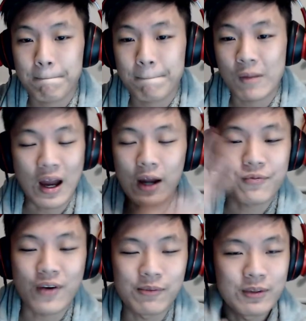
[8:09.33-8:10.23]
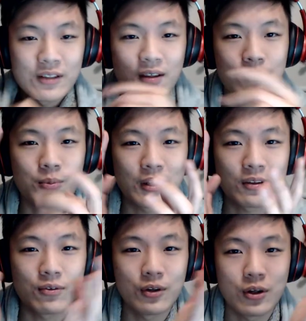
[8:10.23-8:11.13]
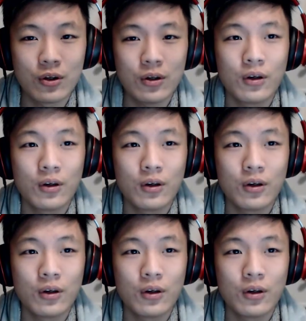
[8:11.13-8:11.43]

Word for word: Now I have five minutes left to make this video.